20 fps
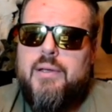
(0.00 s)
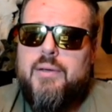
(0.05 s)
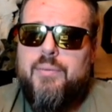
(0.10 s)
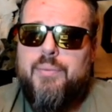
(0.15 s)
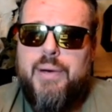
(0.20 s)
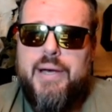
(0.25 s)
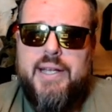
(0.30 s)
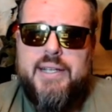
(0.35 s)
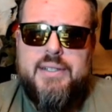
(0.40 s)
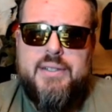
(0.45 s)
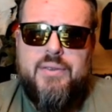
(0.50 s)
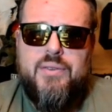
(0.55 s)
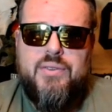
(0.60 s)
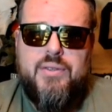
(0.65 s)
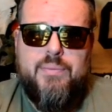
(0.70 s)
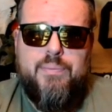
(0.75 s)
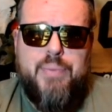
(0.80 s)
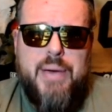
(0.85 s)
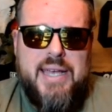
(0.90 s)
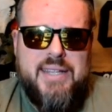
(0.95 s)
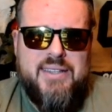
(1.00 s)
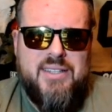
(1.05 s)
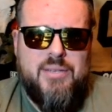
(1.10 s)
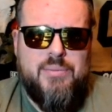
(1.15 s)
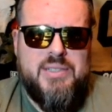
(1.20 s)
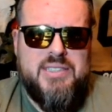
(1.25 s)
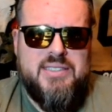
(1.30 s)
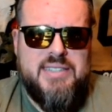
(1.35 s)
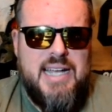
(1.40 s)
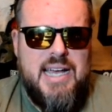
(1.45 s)
But Bedlam
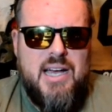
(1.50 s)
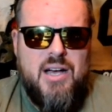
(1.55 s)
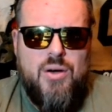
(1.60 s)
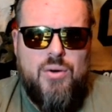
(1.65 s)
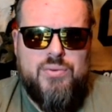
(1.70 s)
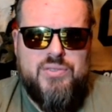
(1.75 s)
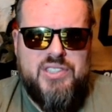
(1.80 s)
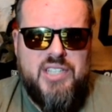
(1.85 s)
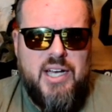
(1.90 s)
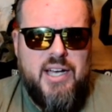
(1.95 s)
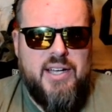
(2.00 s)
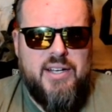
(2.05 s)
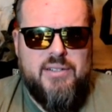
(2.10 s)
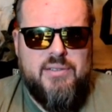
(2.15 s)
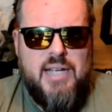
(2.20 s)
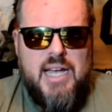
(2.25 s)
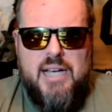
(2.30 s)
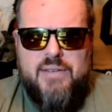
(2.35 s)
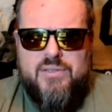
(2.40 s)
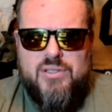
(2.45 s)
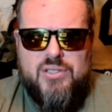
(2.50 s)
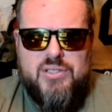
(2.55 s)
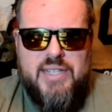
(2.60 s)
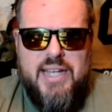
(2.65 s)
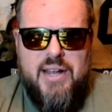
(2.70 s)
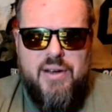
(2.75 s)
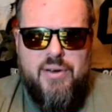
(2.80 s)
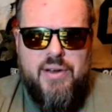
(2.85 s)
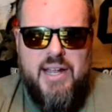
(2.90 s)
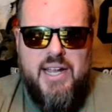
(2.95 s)
is now done after
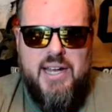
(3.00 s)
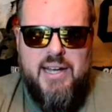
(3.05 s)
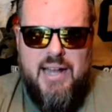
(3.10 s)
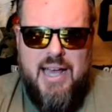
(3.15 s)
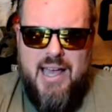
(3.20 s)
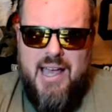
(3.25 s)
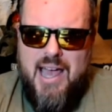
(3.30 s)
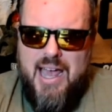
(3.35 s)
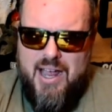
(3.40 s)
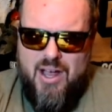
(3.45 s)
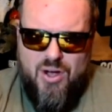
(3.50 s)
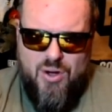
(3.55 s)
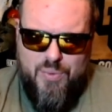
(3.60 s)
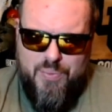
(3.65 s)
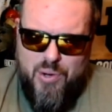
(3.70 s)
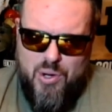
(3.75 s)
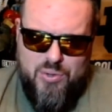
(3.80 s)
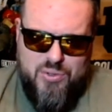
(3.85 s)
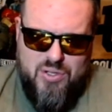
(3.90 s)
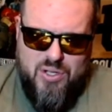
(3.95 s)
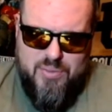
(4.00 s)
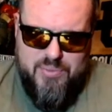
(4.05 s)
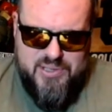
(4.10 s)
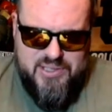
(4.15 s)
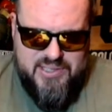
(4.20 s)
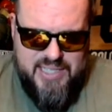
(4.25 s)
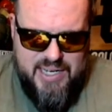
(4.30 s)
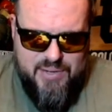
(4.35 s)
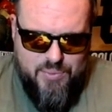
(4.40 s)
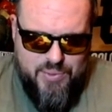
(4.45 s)
Saturday, and I hope Oklahoma
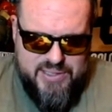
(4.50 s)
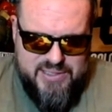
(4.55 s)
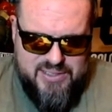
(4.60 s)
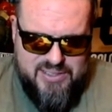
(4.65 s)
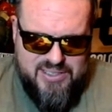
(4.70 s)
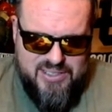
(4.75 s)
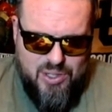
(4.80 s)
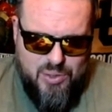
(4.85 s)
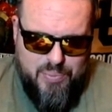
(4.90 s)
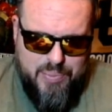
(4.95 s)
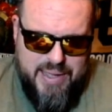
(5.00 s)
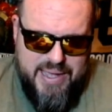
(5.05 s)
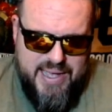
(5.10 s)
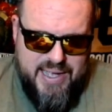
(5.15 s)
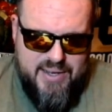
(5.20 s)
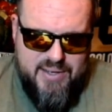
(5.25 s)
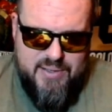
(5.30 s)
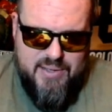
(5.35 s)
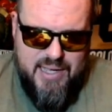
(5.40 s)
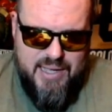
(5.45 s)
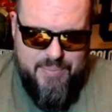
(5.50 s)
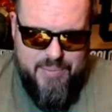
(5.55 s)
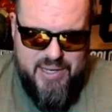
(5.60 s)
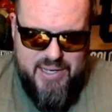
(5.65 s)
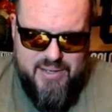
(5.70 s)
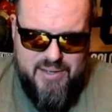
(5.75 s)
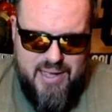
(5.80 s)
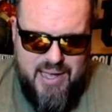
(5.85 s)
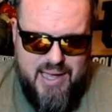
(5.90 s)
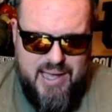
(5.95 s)
State wins so bad. I
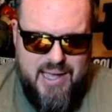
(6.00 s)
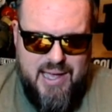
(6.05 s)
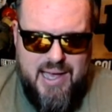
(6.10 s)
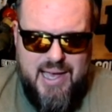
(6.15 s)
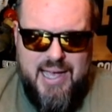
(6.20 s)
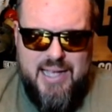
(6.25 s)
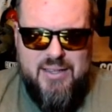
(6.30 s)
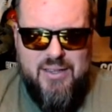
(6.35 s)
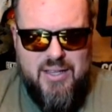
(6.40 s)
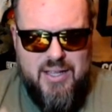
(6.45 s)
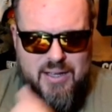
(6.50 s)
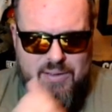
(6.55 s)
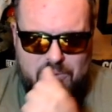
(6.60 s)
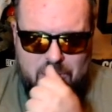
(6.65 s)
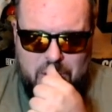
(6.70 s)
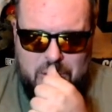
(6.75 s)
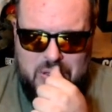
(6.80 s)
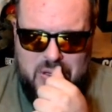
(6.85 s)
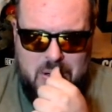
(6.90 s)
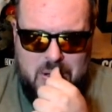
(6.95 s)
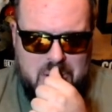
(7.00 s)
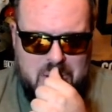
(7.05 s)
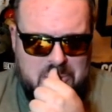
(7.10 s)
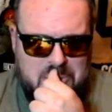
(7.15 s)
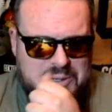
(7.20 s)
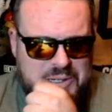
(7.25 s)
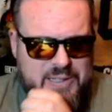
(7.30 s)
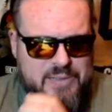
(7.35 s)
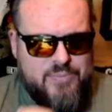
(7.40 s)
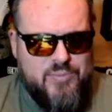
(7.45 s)
mean, I love
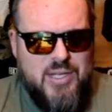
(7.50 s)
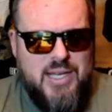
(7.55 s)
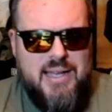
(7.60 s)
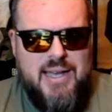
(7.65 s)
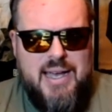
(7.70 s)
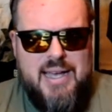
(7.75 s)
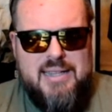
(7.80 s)
Oklahoma.